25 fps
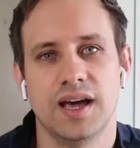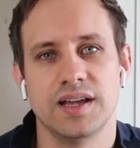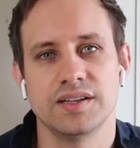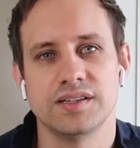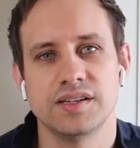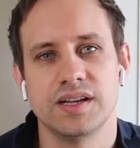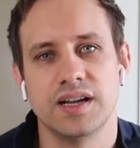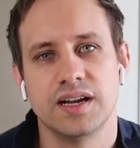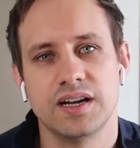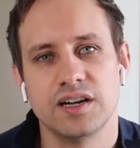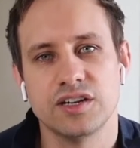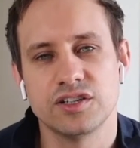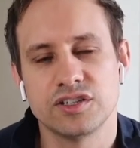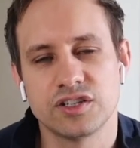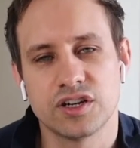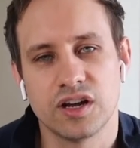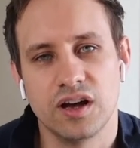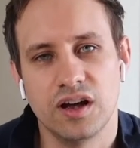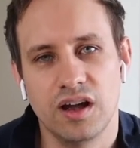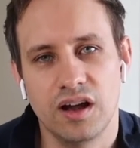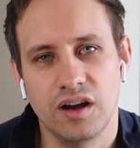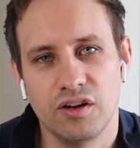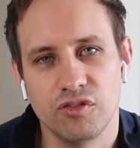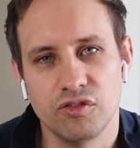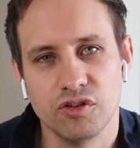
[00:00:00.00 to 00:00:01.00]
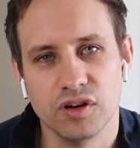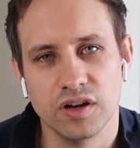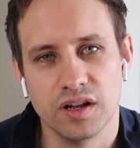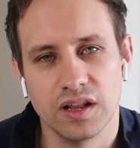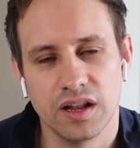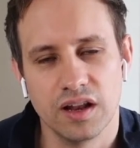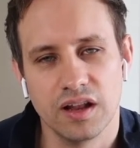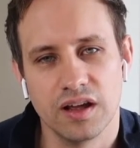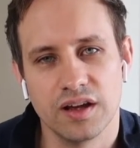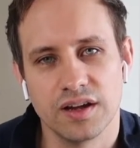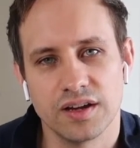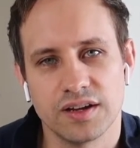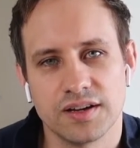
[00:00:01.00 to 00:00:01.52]
As an English guy, I really
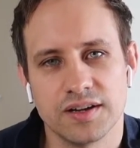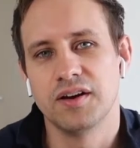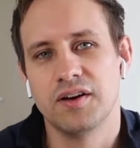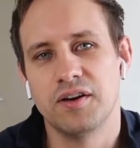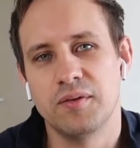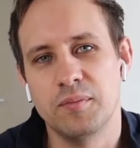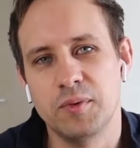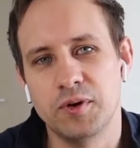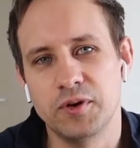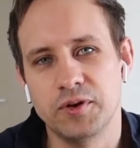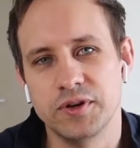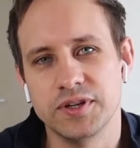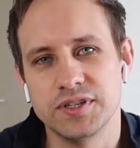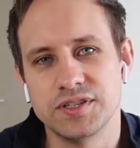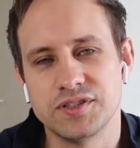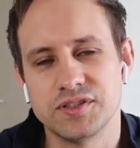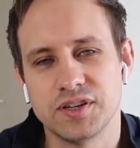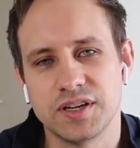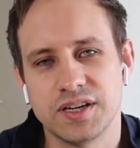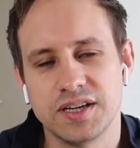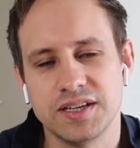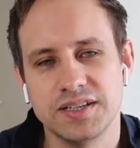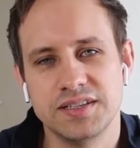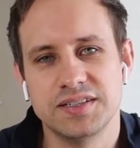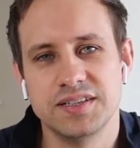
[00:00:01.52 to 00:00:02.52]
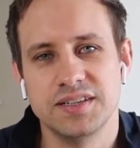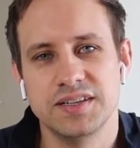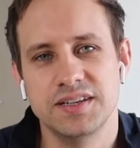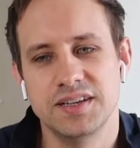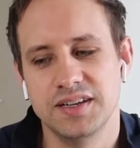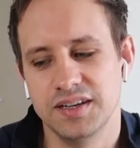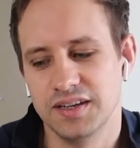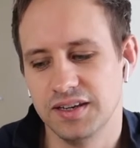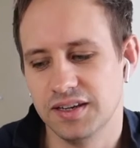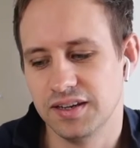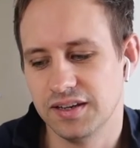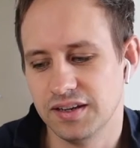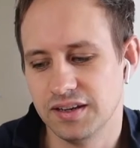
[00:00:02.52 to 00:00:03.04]
like, I'm always drinking
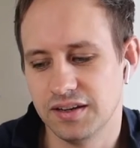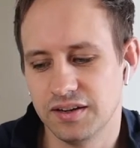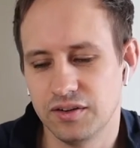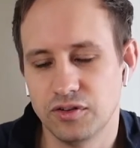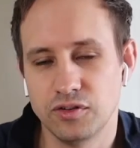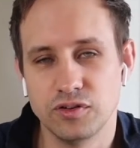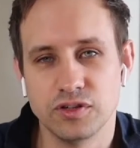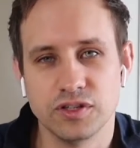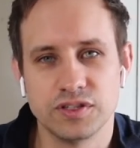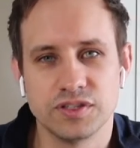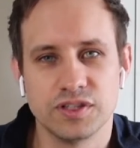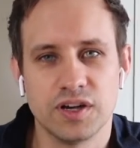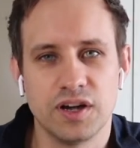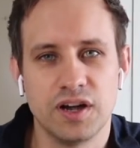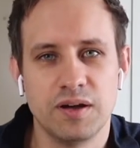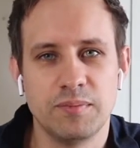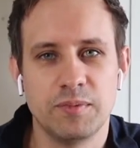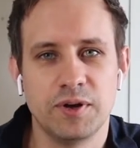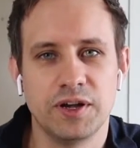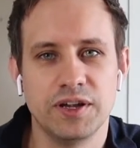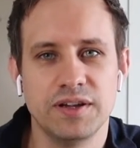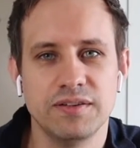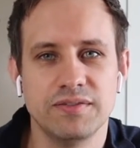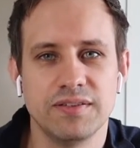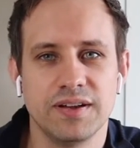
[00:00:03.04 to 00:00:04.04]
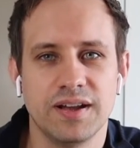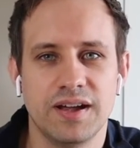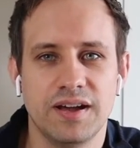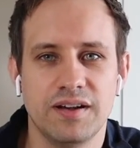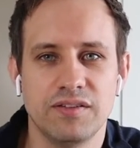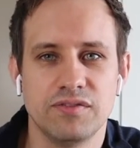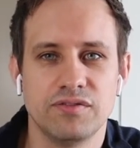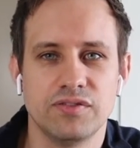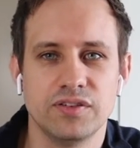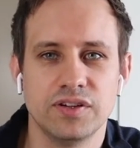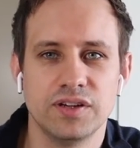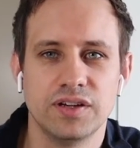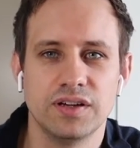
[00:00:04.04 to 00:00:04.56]
tea all the time. I even
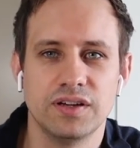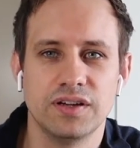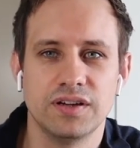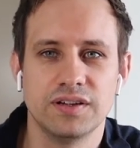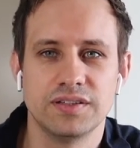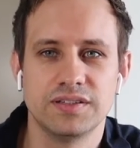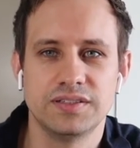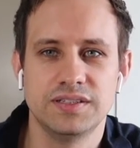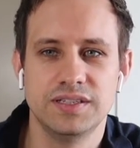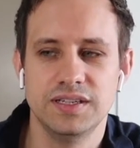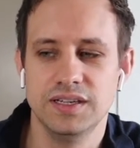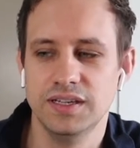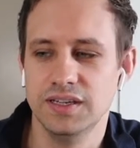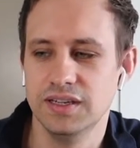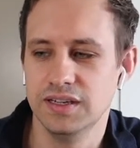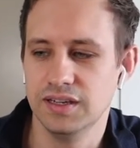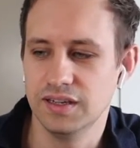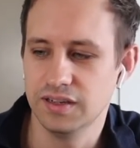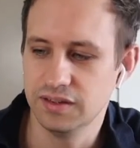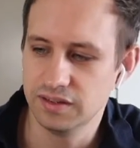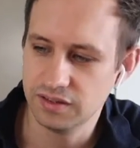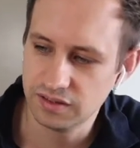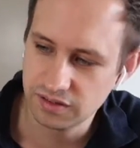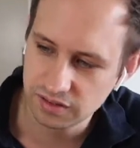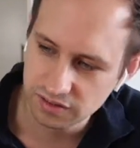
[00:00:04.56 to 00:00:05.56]
have tea here.